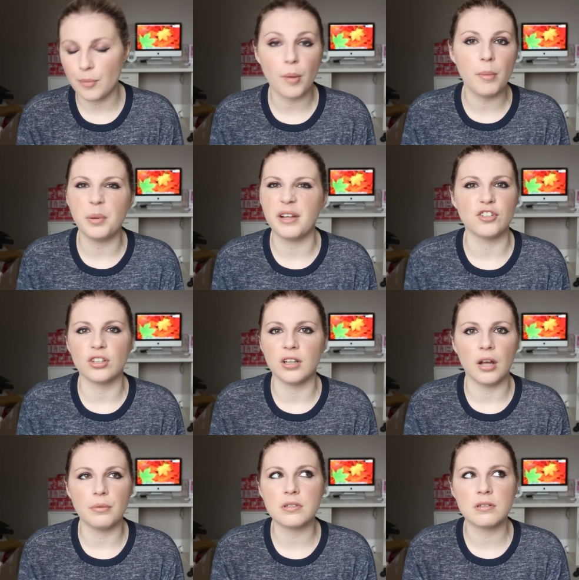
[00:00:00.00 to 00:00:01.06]
I probably have done
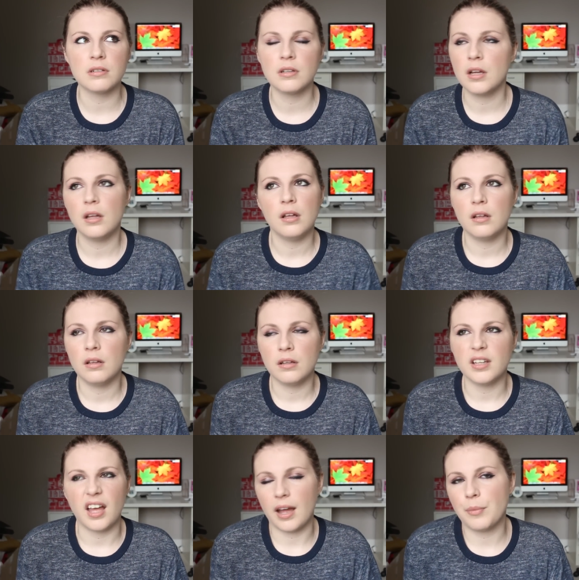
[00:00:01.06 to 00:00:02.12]
loads.
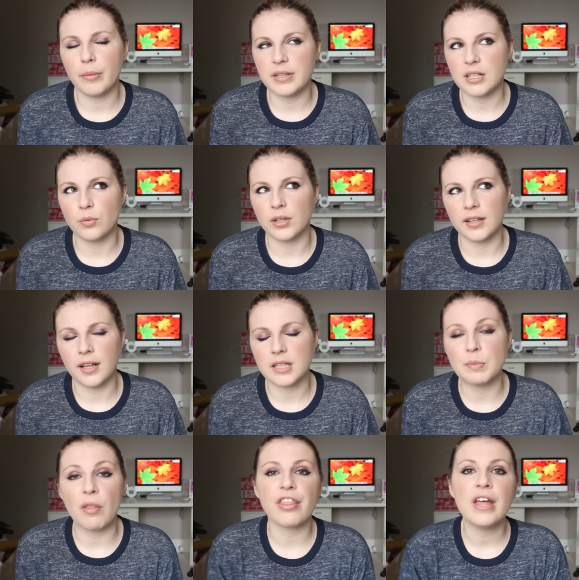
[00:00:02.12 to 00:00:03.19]
Yeah, I probably did one like
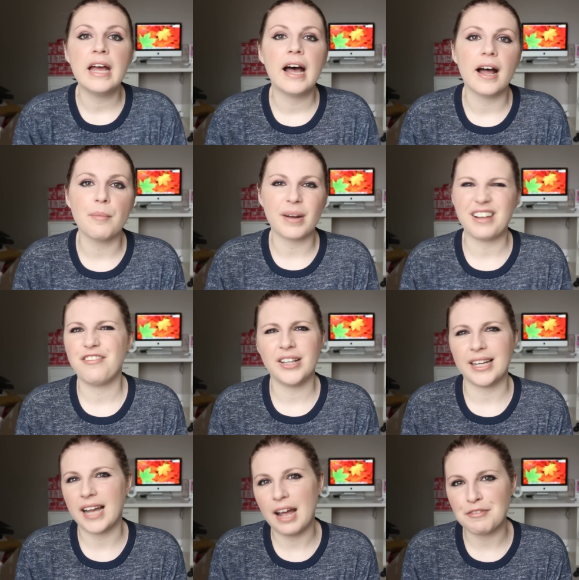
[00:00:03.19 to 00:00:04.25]
last month. But I
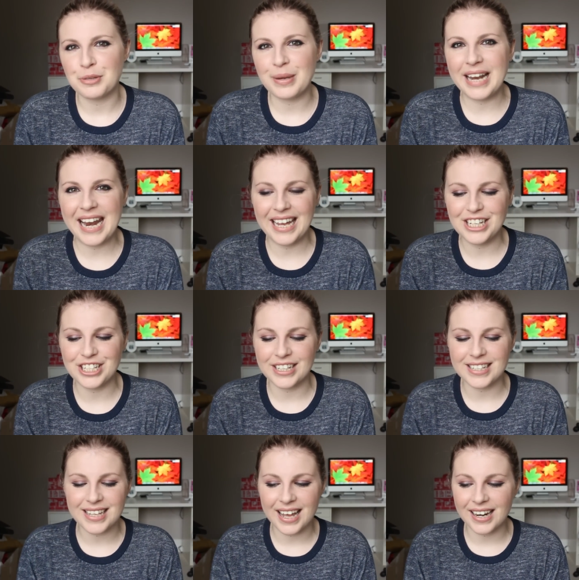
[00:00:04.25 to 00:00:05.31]
feel like I haven't done one in
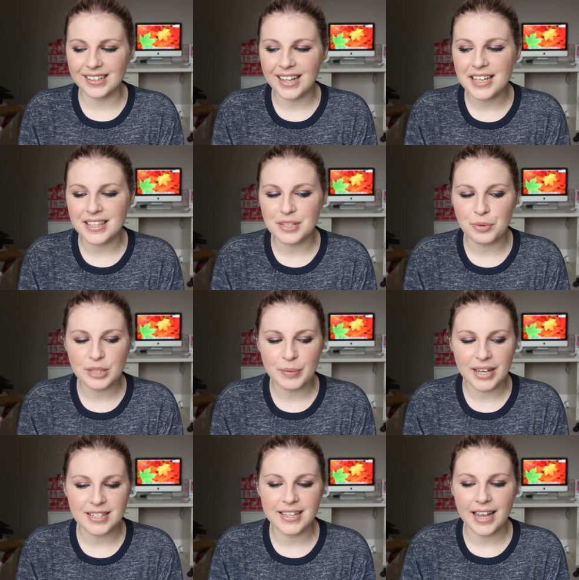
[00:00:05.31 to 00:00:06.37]
ages. And I like these ones
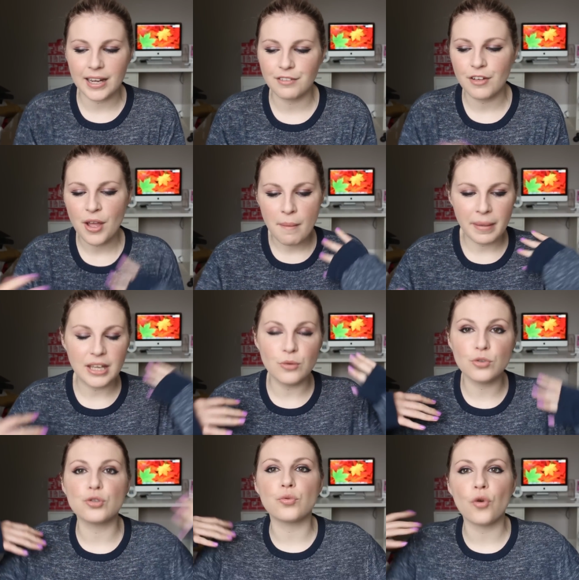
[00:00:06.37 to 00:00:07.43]
because they kind of make
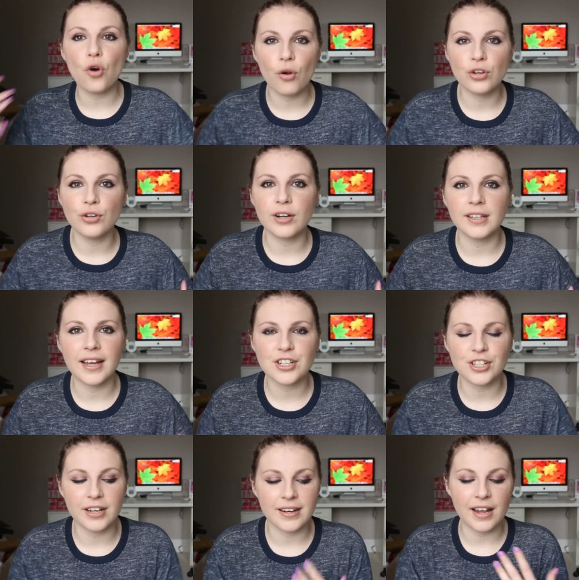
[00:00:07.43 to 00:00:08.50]
you draw on your
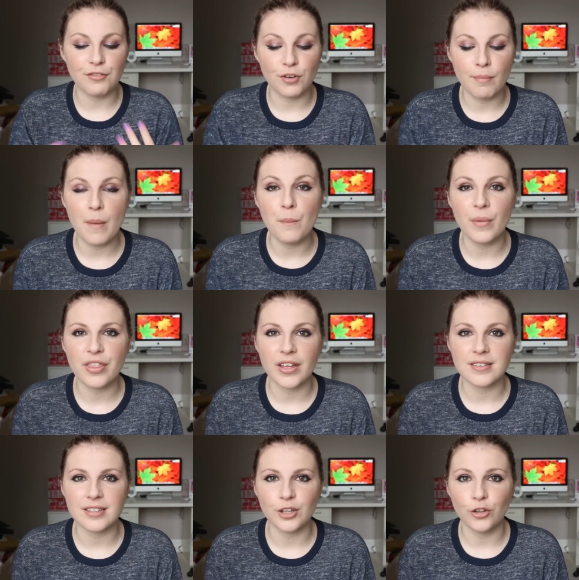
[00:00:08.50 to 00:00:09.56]
collection and kind of remember
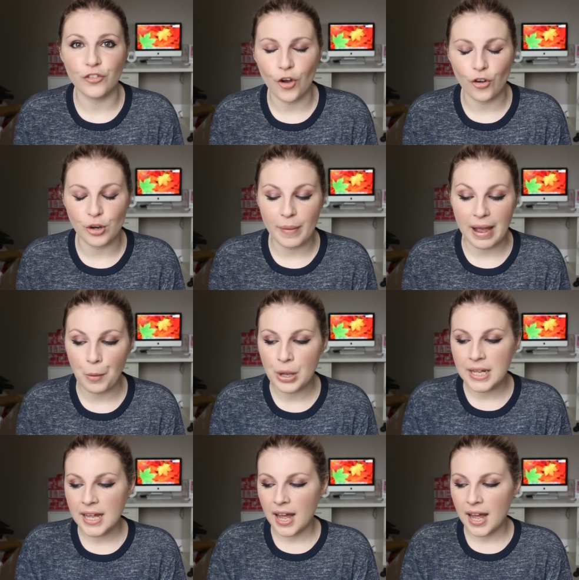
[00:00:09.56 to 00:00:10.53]
things that you'd forgotten about.